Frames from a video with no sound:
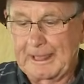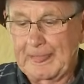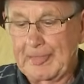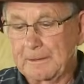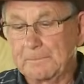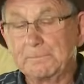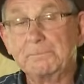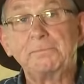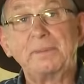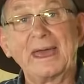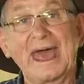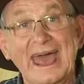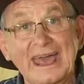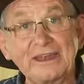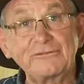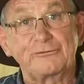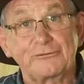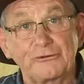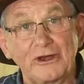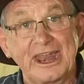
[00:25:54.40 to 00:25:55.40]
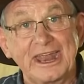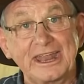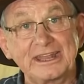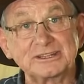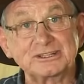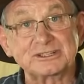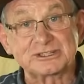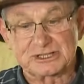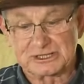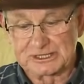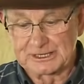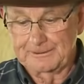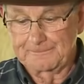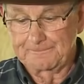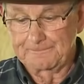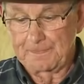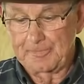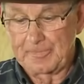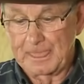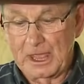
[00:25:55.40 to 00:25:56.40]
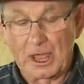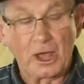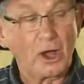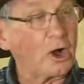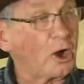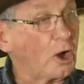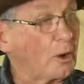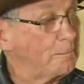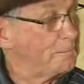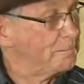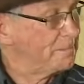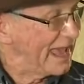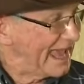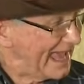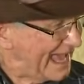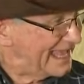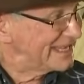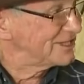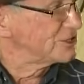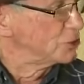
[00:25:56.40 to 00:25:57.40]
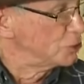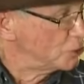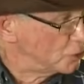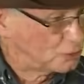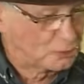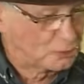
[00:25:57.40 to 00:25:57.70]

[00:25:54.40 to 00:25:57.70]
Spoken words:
what he's heard Angus preaching because Snowy's always with me.